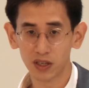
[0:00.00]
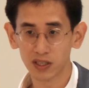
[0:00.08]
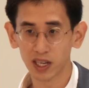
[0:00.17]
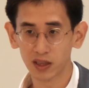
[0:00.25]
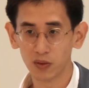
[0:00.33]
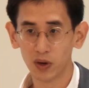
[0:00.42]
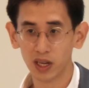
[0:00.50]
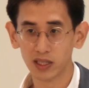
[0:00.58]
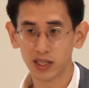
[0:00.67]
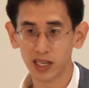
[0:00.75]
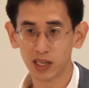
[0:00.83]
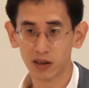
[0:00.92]
just like the ones
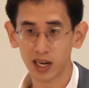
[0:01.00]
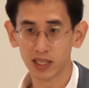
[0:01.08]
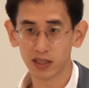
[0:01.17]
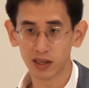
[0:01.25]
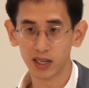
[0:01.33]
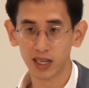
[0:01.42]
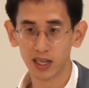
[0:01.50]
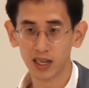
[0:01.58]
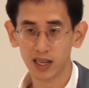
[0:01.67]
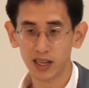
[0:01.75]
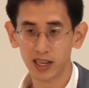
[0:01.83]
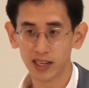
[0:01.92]
that you guys are gonna
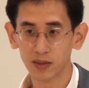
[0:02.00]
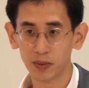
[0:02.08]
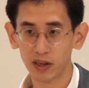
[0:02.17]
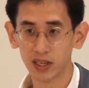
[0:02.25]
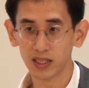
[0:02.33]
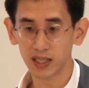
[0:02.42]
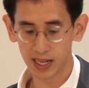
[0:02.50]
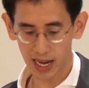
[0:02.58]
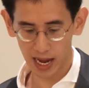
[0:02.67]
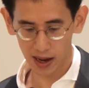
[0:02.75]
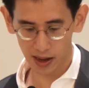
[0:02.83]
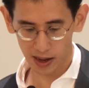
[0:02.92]
experience
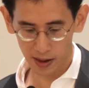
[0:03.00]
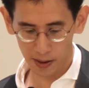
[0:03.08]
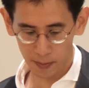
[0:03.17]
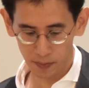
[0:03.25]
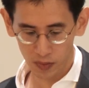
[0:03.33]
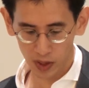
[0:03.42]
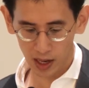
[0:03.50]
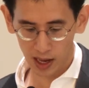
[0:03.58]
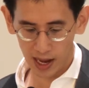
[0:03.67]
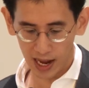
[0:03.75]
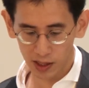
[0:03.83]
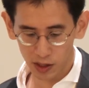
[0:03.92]
today.
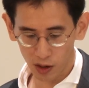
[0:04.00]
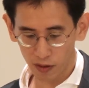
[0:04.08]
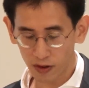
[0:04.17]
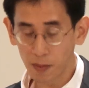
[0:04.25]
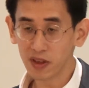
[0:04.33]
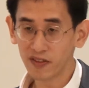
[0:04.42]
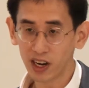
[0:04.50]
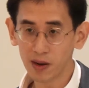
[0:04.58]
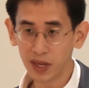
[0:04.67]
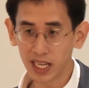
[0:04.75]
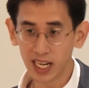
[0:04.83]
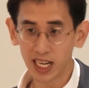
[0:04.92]
And so from the very
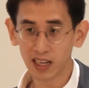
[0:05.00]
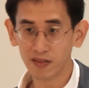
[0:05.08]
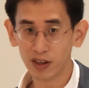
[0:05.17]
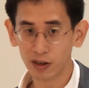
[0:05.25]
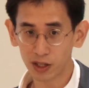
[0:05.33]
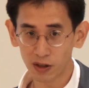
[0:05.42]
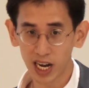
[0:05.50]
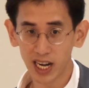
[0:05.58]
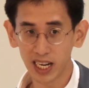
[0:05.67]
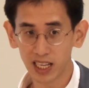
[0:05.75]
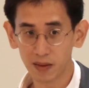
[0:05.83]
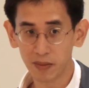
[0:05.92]
beginning of their
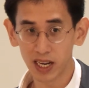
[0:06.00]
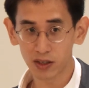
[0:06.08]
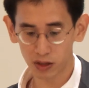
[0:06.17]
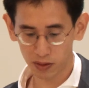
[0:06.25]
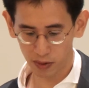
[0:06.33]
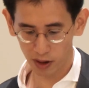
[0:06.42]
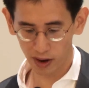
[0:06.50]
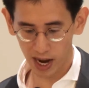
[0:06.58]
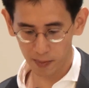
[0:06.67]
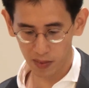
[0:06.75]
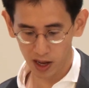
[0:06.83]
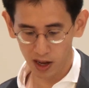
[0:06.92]
training in the master's
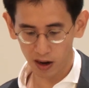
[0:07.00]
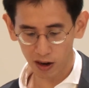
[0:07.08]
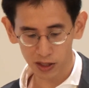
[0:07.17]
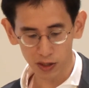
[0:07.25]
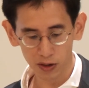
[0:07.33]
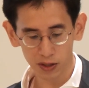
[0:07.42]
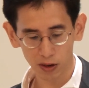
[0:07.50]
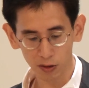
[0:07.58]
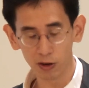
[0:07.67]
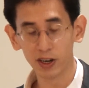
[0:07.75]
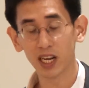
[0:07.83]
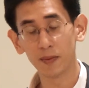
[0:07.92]
program, our students are
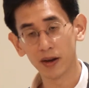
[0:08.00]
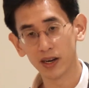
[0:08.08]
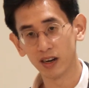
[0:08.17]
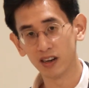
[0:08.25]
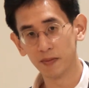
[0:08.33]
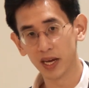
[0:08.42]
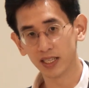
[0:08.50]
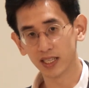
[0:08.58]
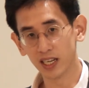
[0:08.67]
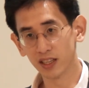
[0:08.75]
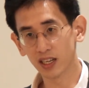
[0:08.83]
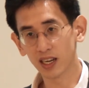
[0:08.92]
learning about narrative medicine
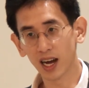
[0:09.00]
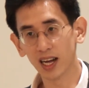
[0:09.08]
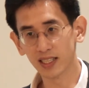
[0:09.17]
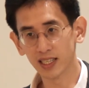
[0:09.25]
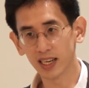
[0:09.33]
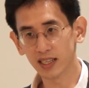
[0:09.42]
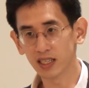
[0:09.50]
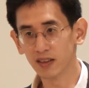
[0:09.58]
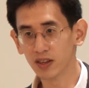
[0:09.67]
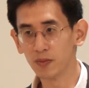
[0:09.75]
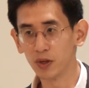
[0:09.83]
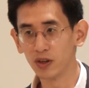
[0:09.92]
in the context of
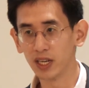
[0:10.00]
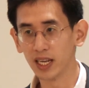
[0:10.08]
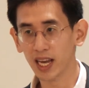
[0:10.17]
community